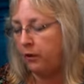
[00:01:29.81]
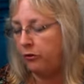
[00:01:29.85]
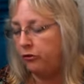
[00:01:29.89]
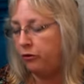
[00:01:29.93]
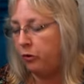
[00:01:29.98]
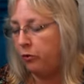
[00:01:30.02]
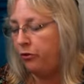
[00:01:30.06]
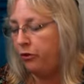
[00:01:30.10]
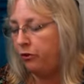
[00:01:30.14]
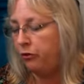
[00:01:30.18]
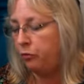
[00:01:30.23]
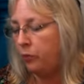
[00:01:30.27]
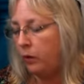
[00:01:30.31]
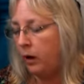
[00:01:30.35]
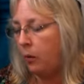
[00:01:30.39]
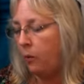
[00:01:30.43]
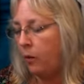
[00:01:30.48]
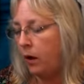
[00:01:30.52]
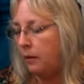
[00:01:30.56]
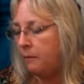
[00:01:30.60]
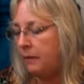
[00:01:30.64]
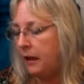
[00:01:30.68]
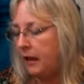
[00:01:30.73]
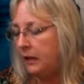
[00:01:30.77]
So this one I
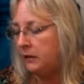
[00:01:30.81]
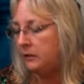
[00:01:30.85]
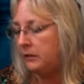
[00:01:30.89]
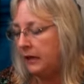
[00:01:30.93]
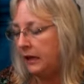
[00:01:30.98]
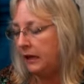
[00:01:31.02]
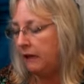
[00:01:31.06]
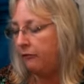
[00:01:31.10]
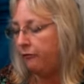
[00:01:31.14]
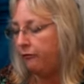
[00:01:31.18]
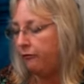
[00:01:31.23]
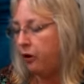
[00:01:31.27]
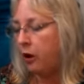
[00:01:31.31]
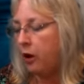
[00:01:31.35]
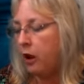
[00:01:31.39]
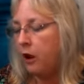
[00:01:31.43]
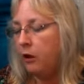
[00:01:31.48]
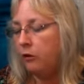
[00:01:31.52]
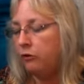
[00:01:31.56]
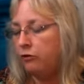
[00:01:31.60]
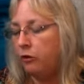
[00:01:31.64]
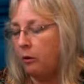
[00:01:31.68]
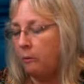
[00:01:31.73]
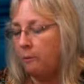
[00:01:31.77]
want to make a leaf,
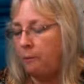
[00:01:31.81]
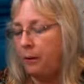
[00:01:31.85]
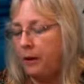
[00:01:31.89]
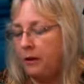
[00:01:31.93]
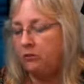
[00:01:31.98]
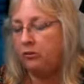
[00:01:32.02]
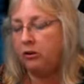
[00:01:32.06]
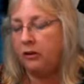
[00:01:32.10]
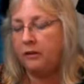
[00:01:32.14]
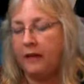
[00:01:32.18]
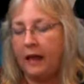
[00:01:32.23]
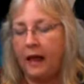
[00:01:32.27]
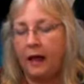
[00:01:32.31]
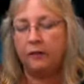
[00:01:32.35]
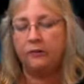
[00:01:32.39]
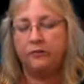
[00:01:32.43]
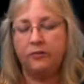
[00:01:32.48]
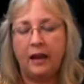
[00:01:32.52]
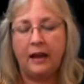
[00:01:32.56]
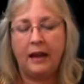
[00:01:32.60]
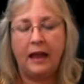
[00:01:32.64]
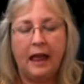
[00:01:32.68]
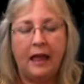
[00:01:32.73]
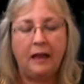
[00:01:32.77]
so I'm pinching the
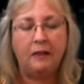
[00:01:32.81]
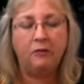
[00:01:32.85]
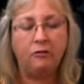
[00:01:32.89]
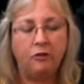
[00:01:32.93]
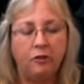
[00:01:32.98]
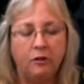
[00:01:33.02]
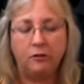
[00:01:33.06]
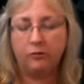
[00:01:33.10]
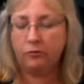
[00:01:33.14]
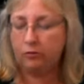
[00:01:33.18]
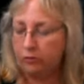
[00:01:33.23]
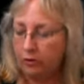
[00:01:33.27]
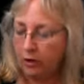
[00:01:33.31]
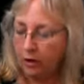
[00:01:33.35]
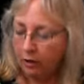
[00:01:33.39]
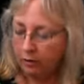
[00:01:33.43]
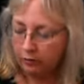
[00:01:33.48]
outside edges